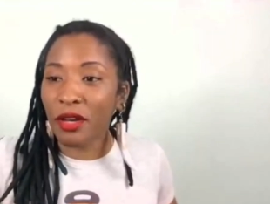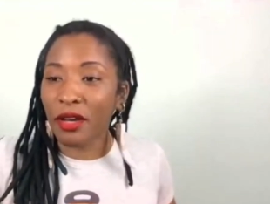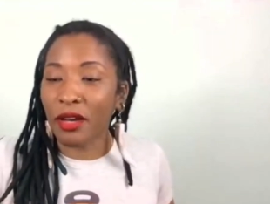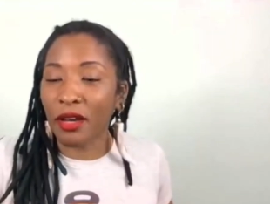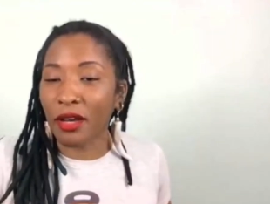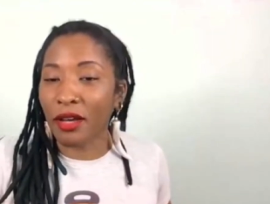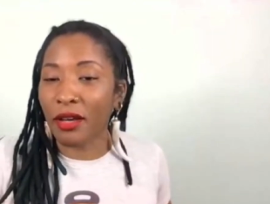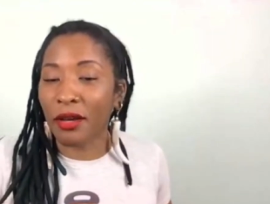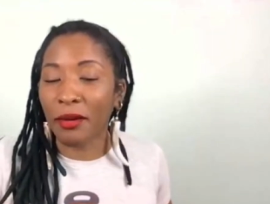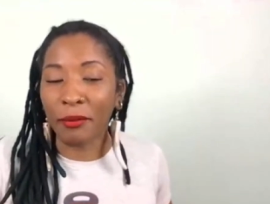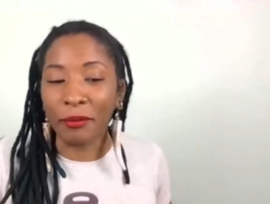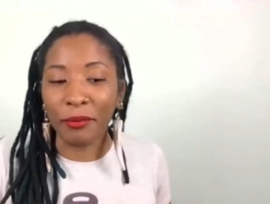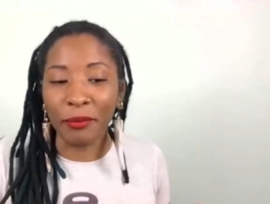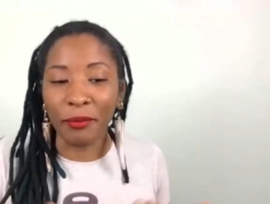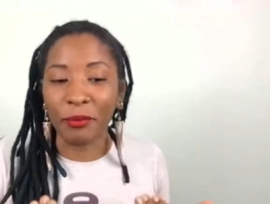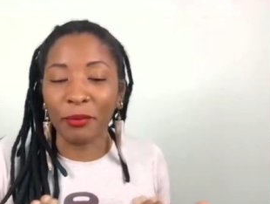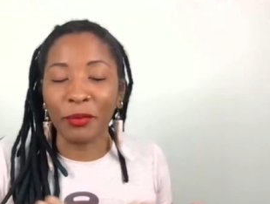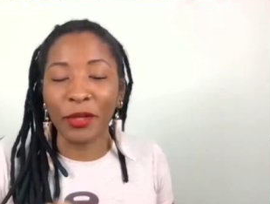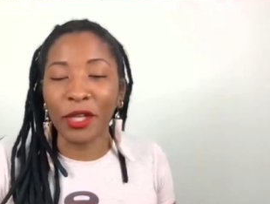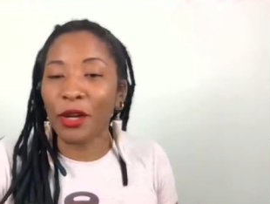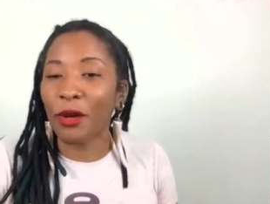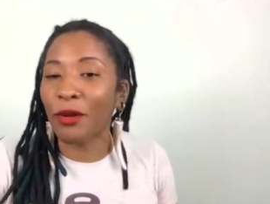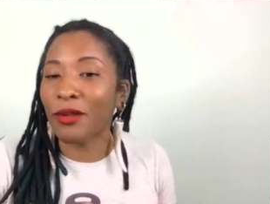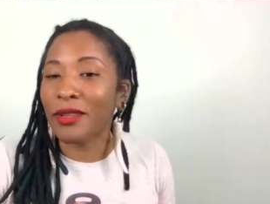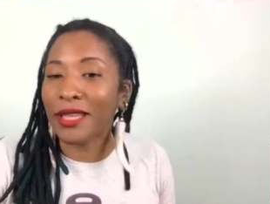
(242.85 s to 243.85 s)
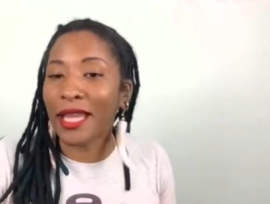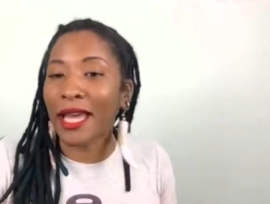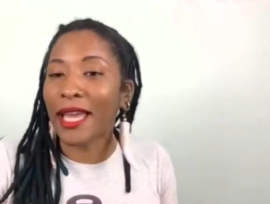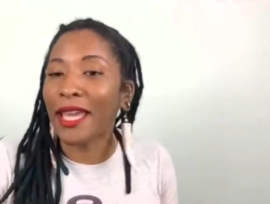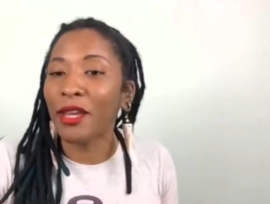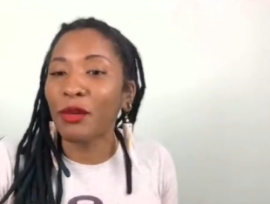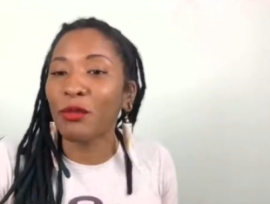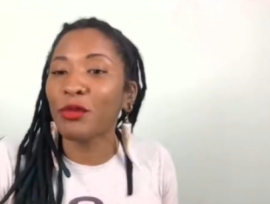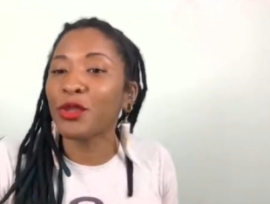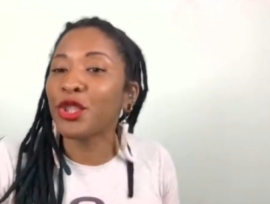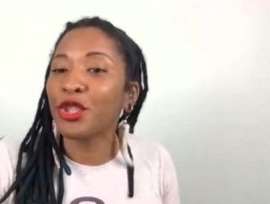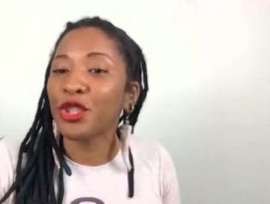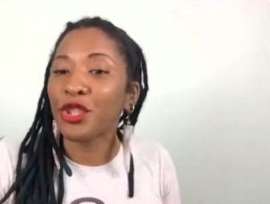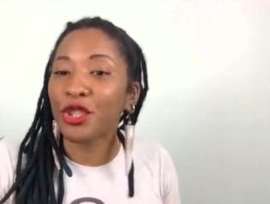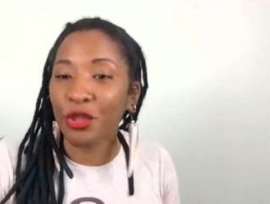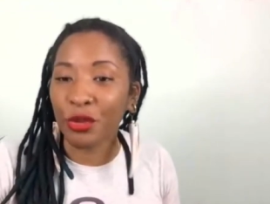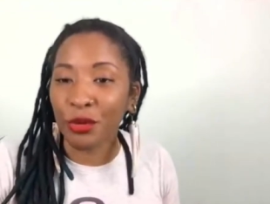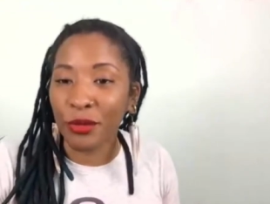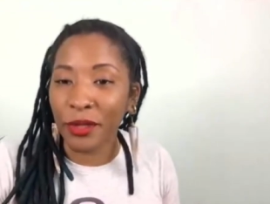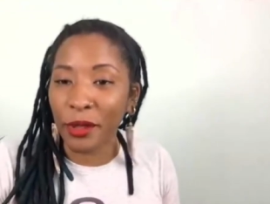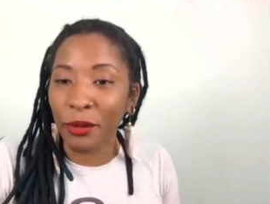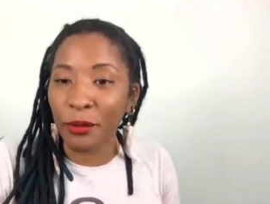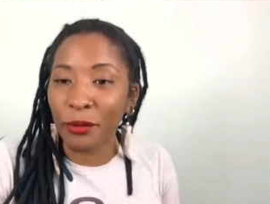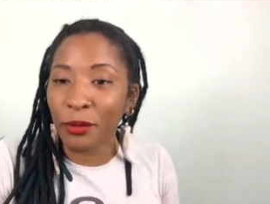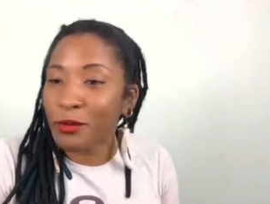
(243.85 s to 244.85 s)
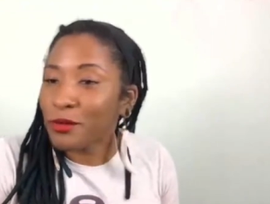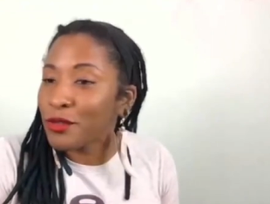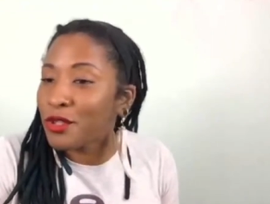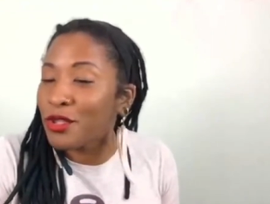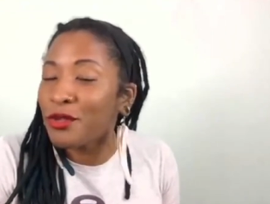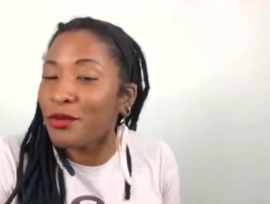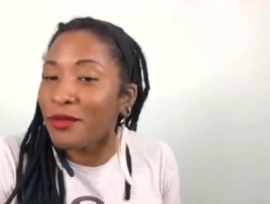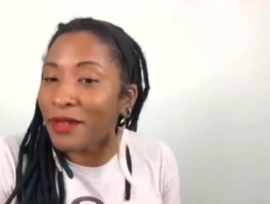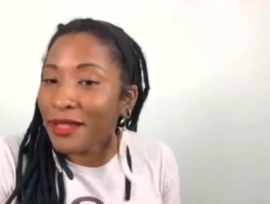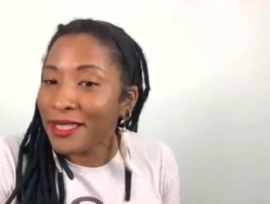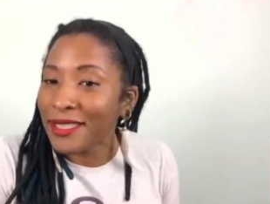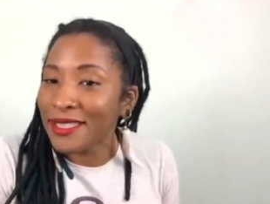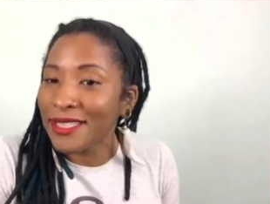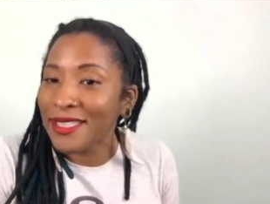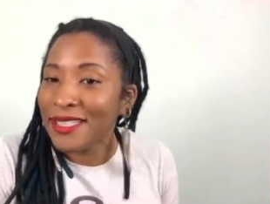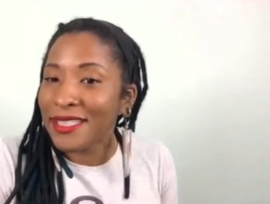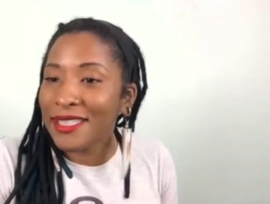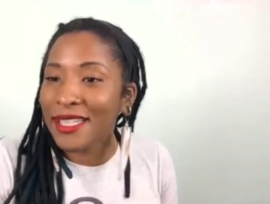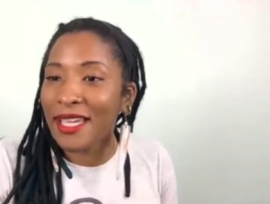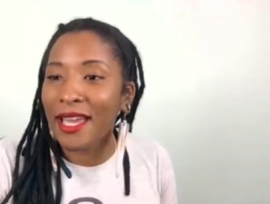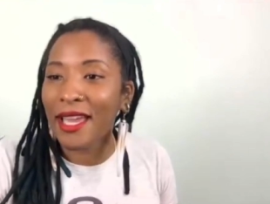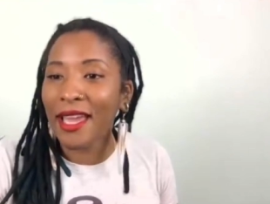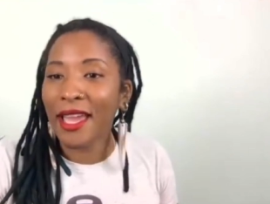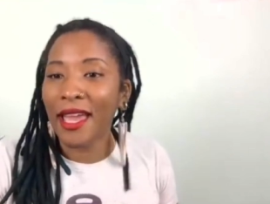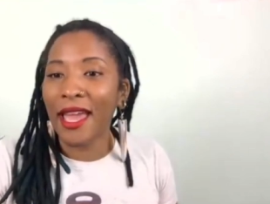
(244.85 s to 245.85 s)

Um, we don't like what you're doing to us.